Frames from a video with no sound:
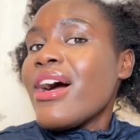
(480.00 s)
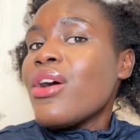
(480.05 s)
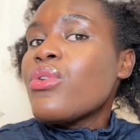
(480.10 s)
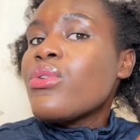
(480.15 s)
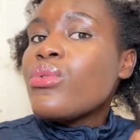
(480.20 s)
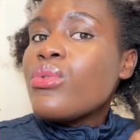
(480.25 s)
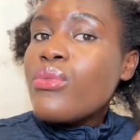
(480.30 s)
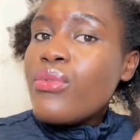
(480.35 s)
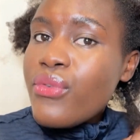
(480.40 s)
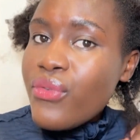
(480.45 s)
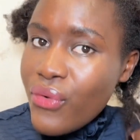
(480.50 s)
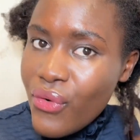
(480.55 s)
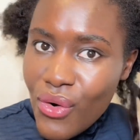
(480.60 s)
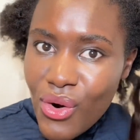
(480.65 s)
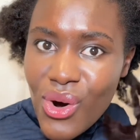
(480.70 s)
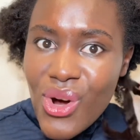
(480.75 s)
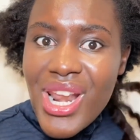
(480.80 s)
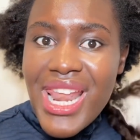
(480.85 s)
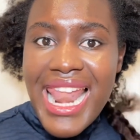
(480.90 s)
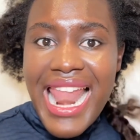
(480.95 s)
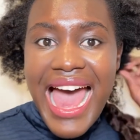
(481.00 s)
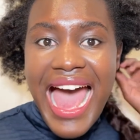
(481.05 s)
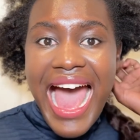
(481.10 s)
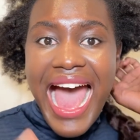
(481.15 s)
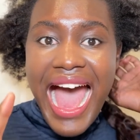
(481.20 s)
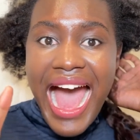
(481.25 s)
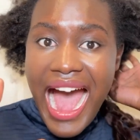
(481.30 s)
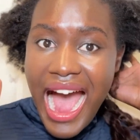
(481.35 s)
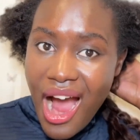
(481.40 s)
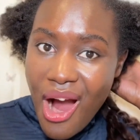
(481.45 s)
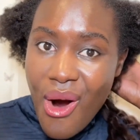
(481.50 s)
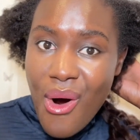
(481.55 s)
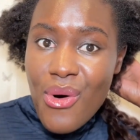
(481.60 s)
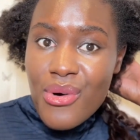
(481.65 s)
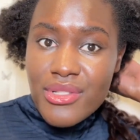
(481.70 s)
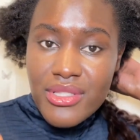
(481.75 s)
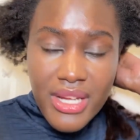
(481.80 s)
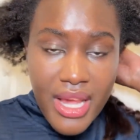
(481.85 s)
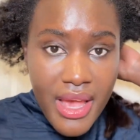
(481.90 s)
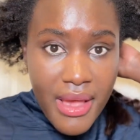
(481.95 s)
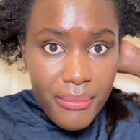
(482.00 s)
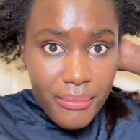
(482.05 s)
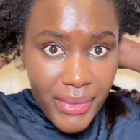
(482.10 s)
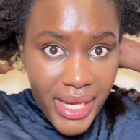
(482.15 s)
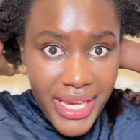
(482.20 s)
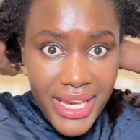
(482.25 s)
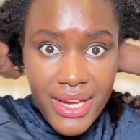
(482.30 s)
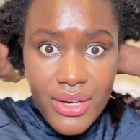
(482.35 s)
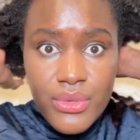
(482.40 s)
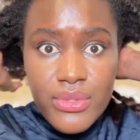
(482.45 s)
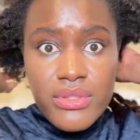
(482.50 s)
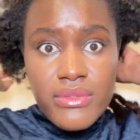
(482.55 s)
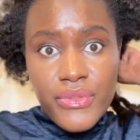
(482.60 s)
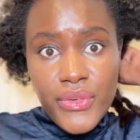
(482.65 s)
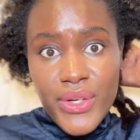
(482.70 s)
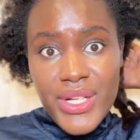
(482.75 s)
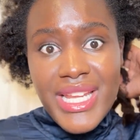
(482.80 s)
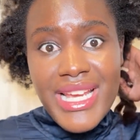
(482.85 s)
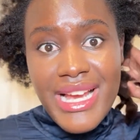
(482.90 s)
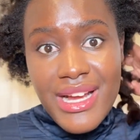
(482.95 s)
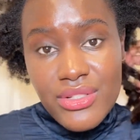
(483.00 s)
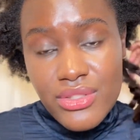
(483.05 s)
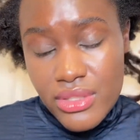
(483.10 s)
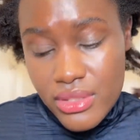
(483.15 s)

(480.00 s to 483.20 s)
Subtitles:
will fall out. My hair was falling out,